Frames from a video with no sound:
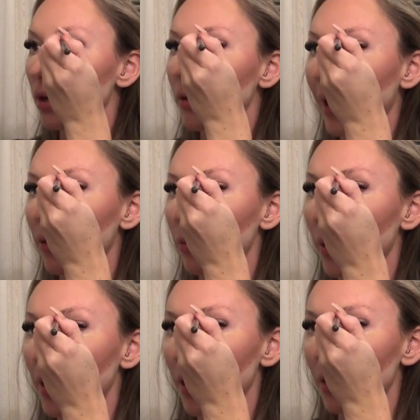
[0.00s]
That will
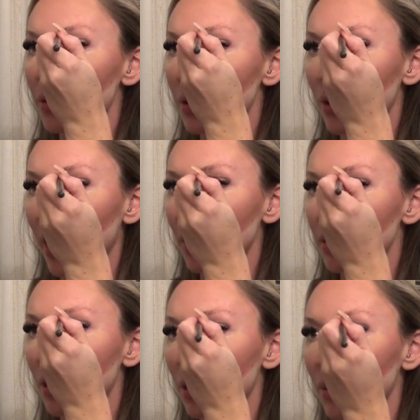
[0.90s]
blend out, so
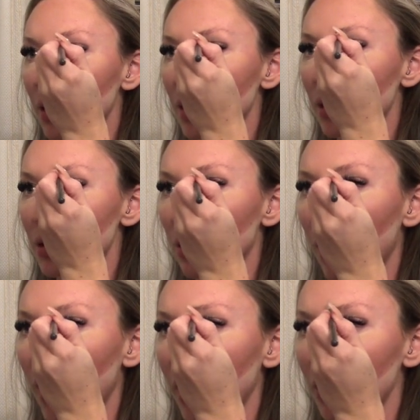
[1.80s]
that's not a big deal. So
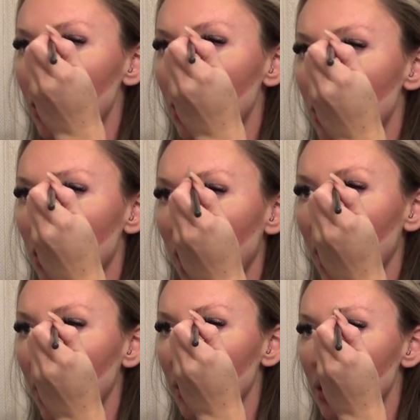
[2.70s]
I go
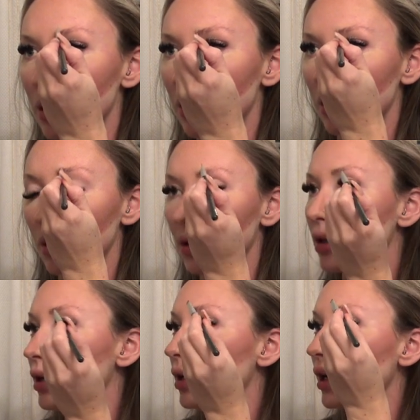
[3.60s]
straight
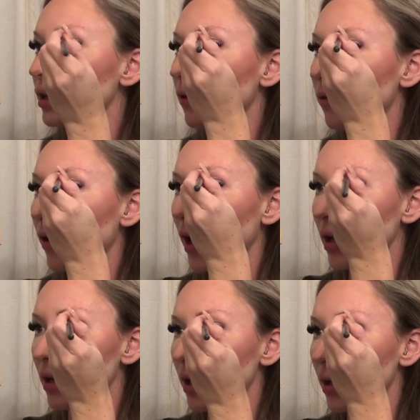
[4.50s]
at the
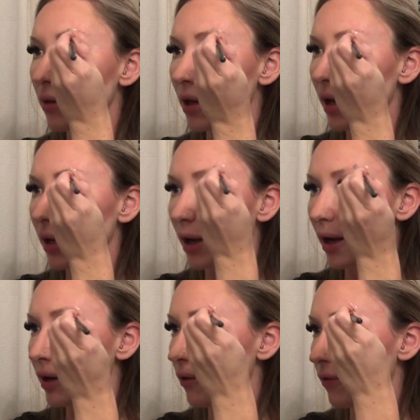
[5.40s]
front and then I
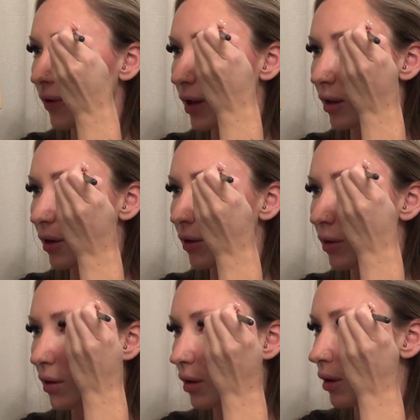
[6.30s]
kind of follow